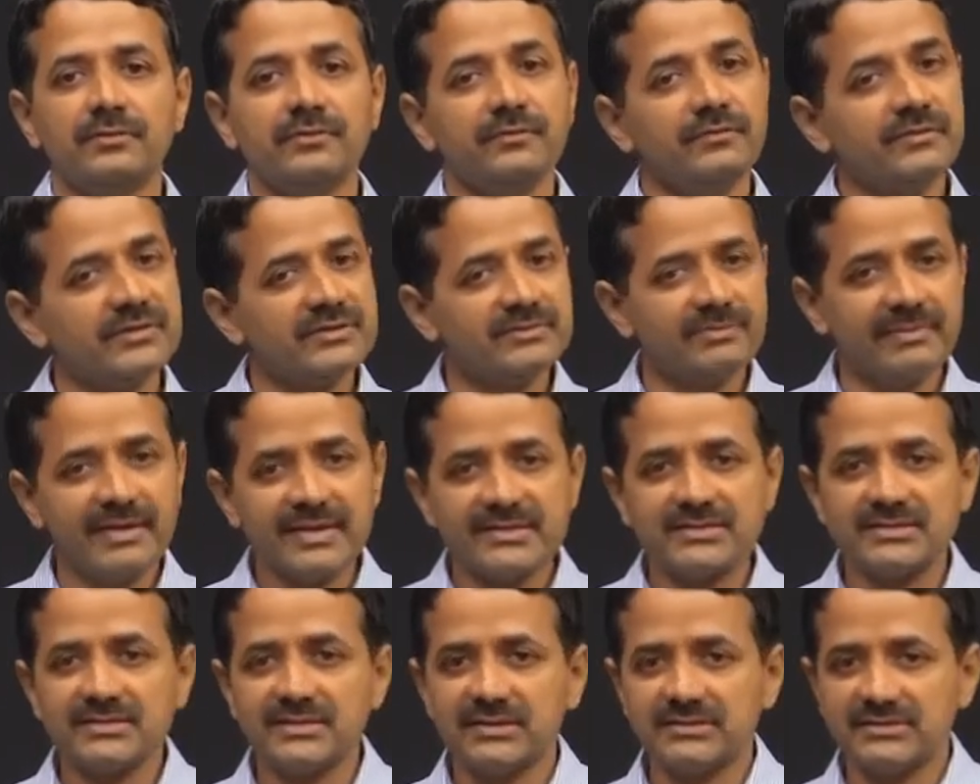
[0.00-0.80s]
which
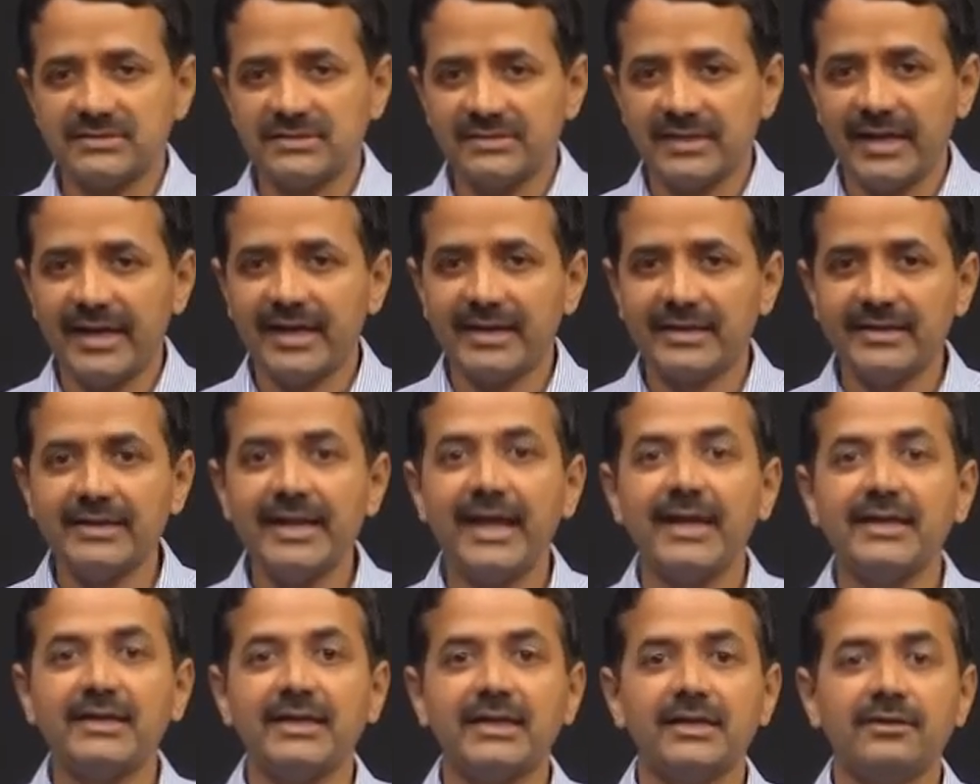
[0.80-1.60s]
makes the gene
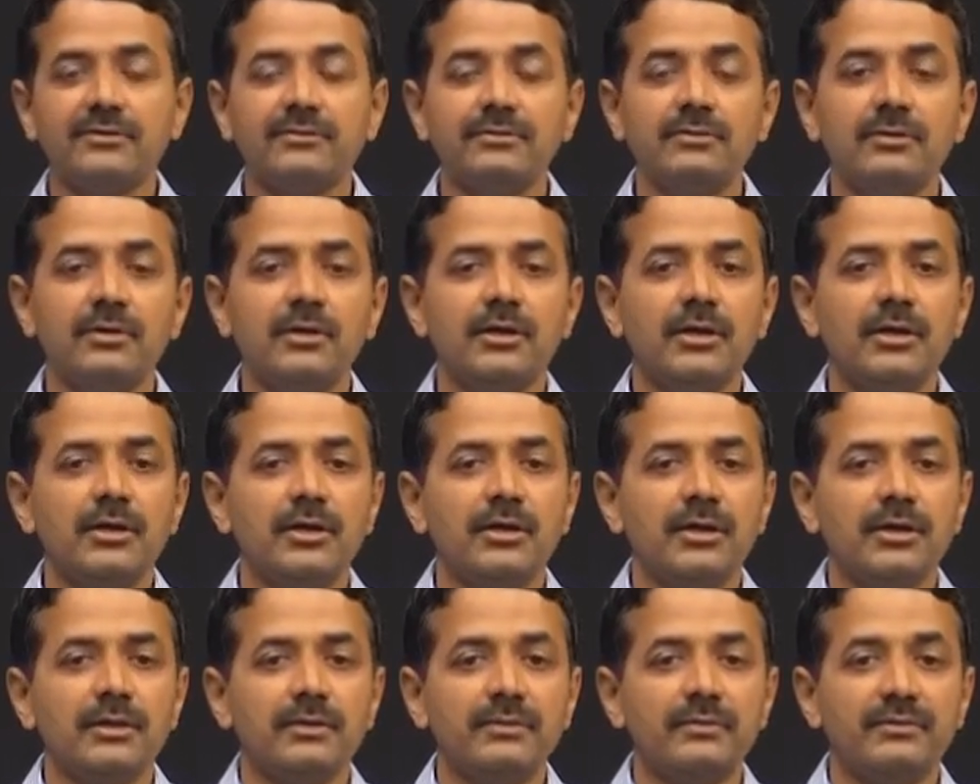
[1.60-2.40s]
inactive
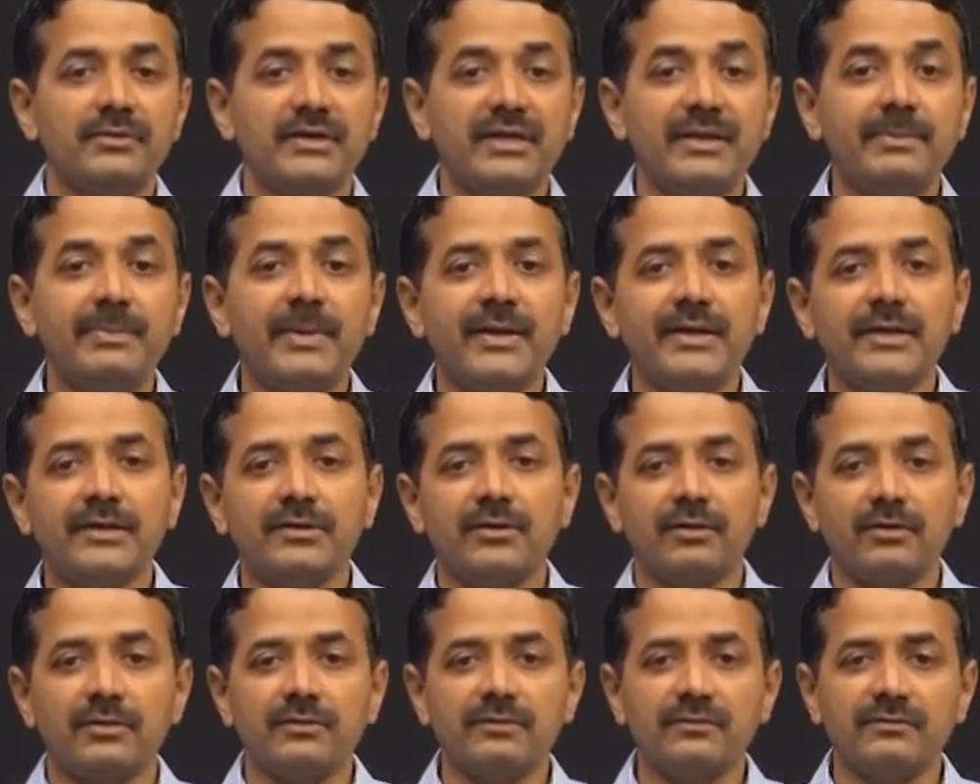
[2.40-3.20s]

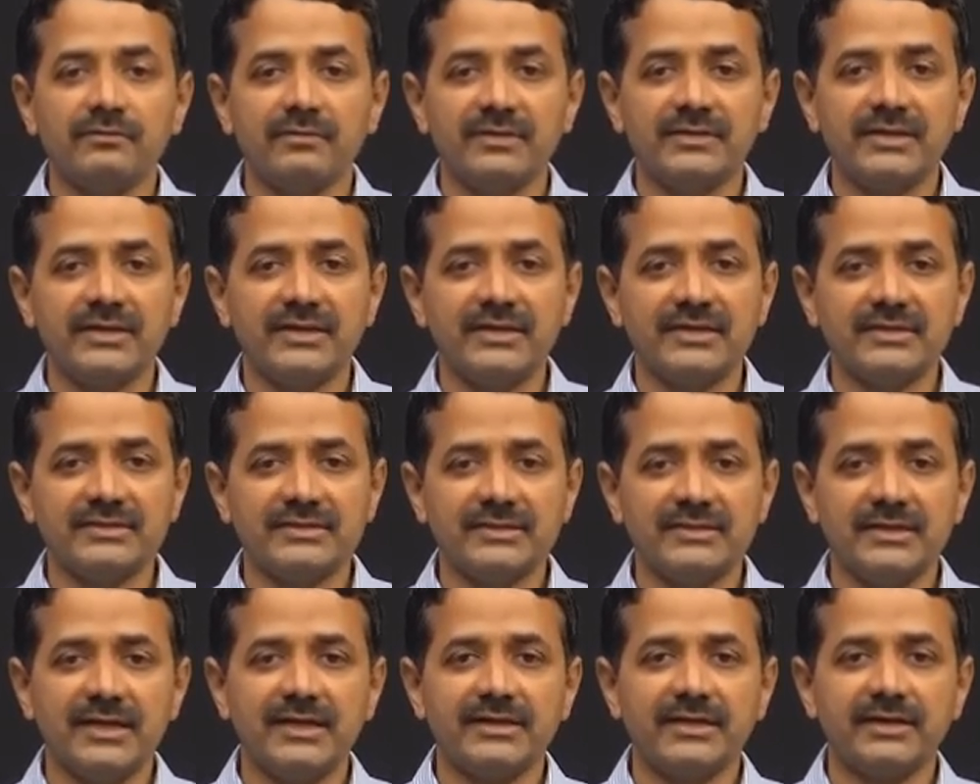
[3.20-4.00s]
depending on whether it is
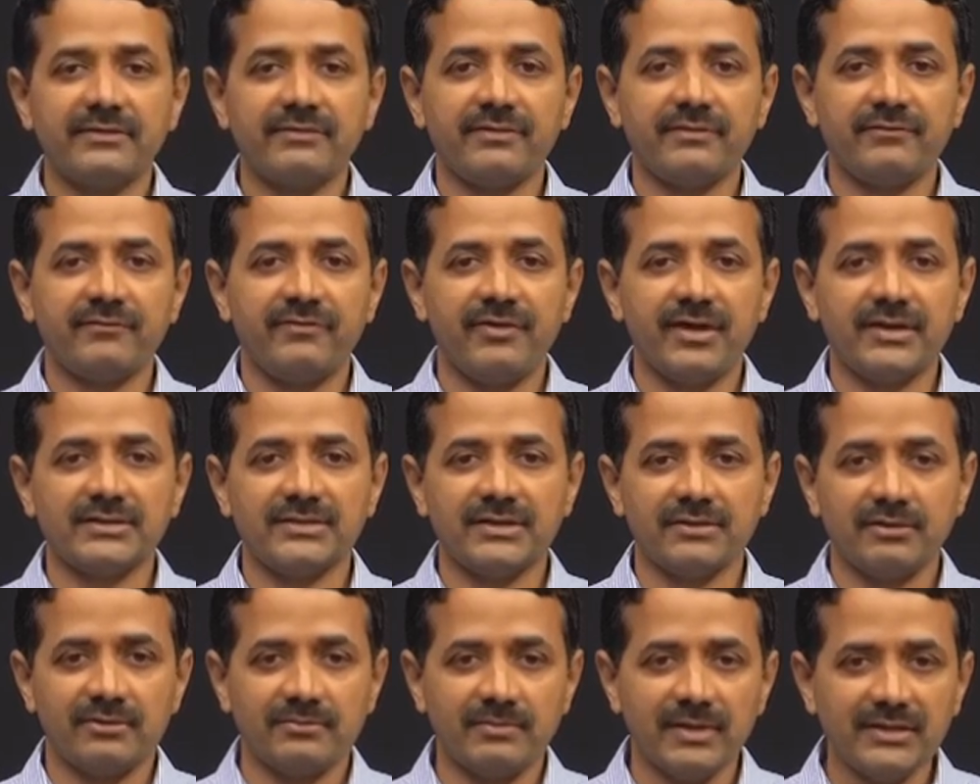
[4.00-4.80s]
inherited from
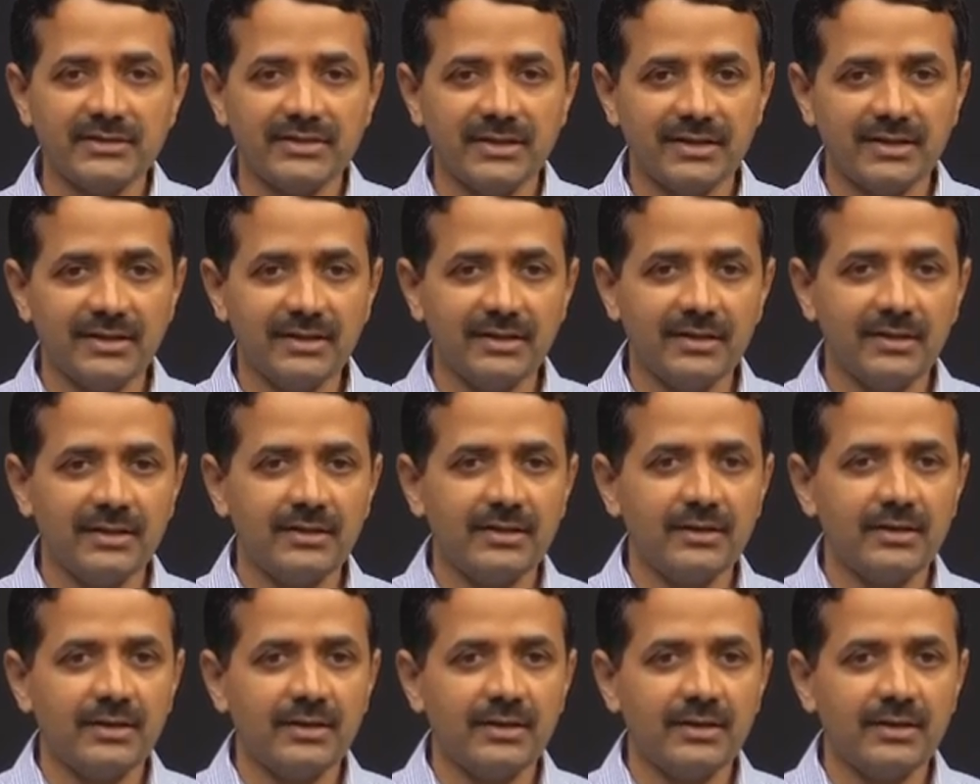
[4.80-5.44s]
father or mother.